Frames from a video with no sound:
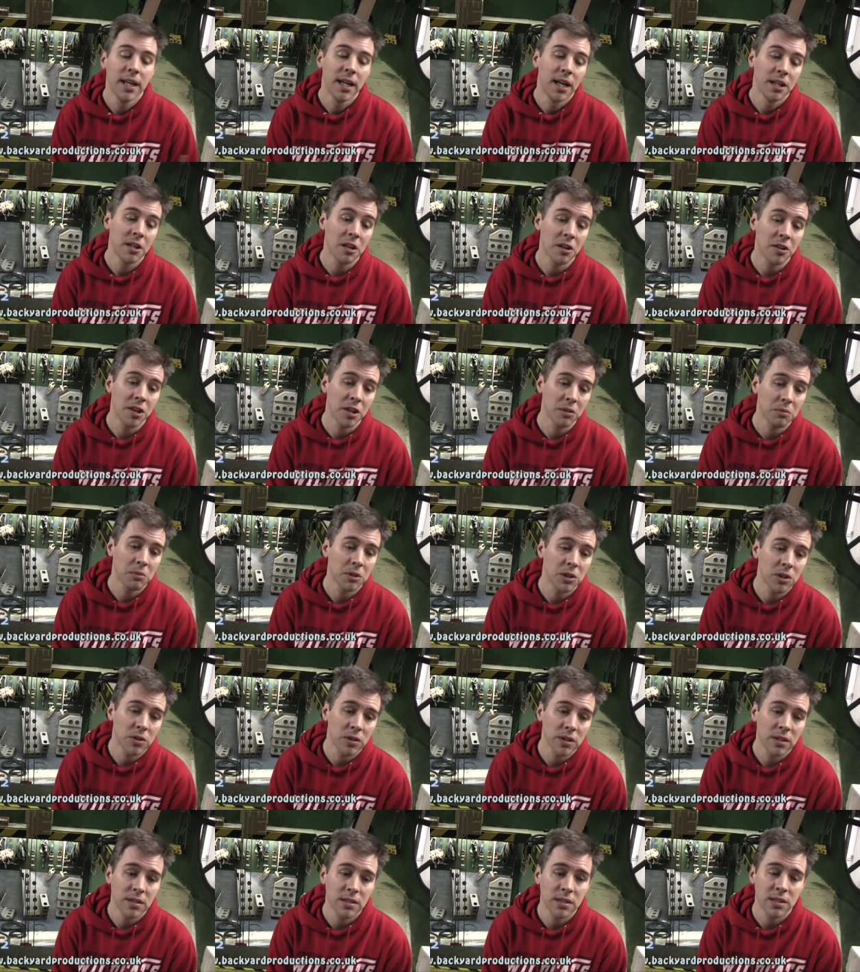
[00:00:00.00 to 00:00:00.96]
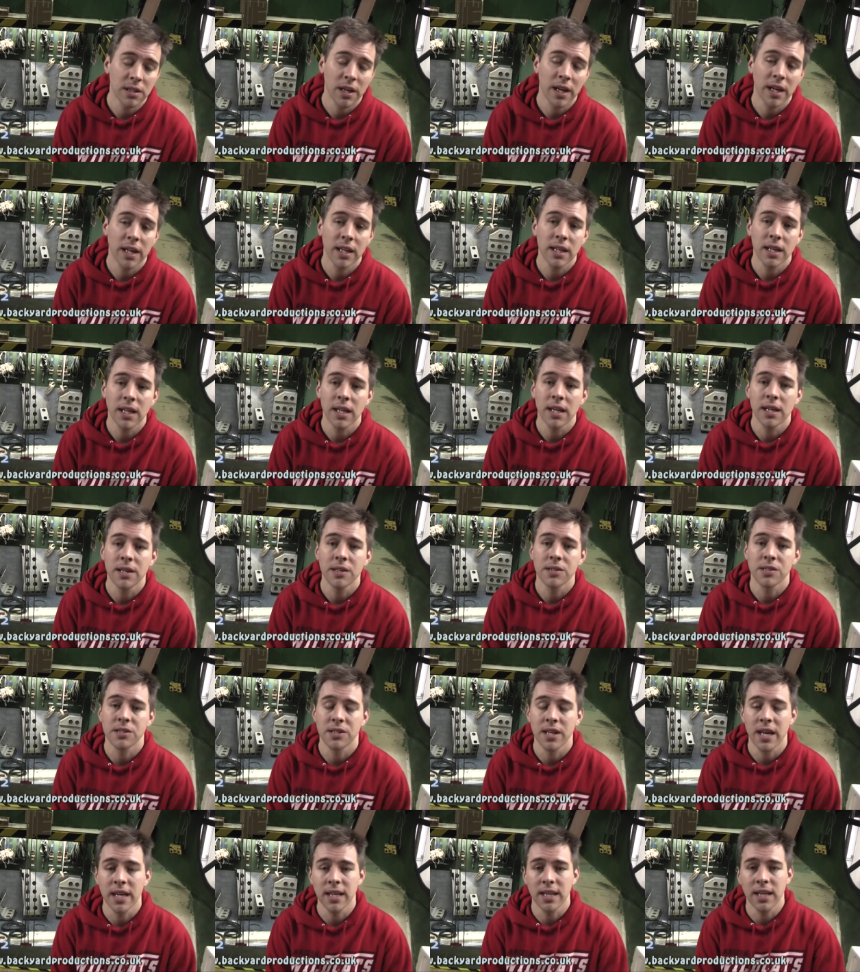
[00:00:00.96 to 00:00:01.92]
Another thing we're doing today is
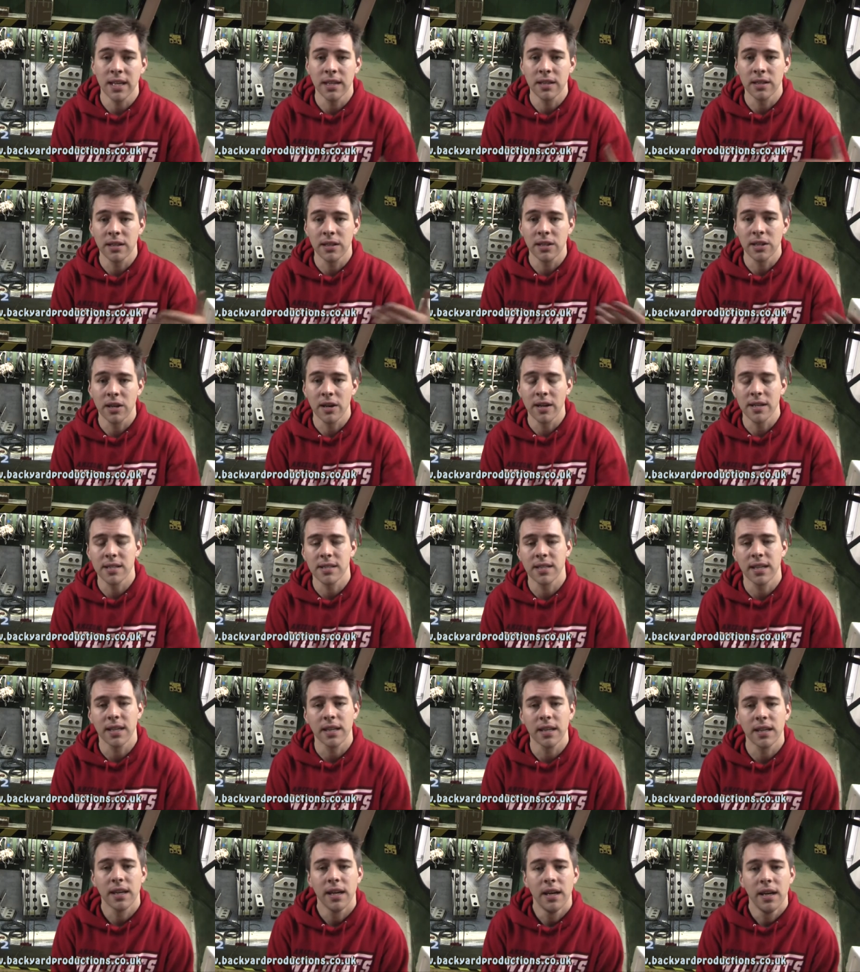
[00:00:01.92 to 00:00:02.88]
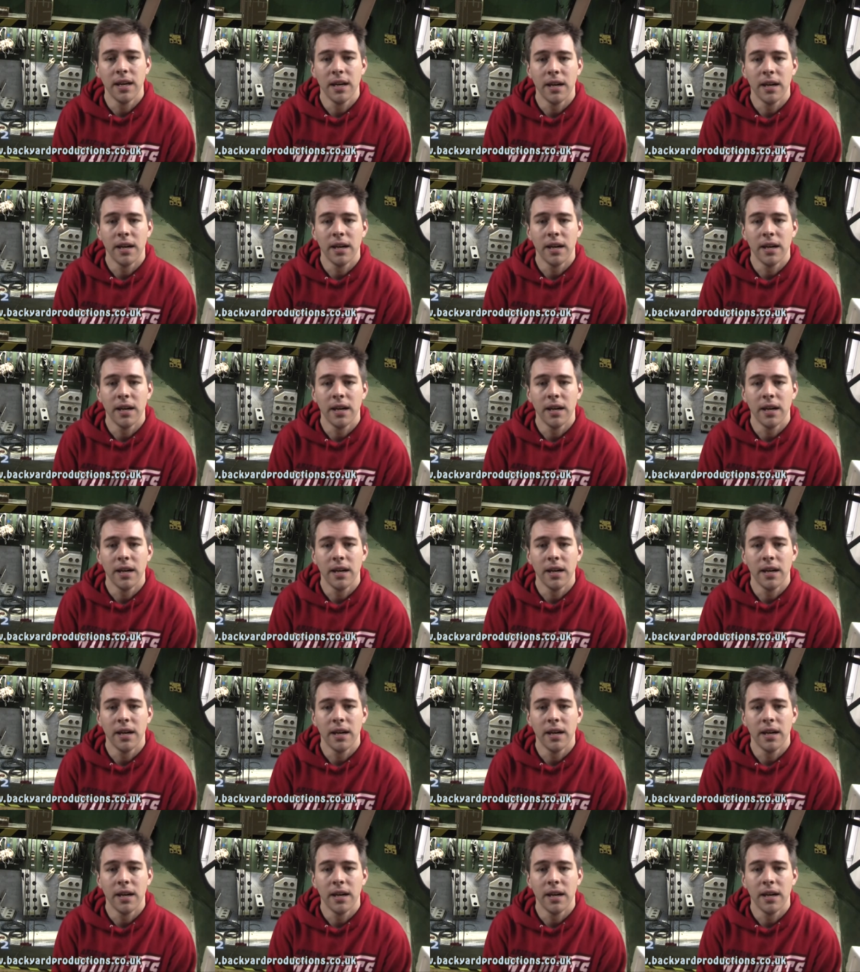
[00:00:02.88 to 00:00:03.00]
taking the lighting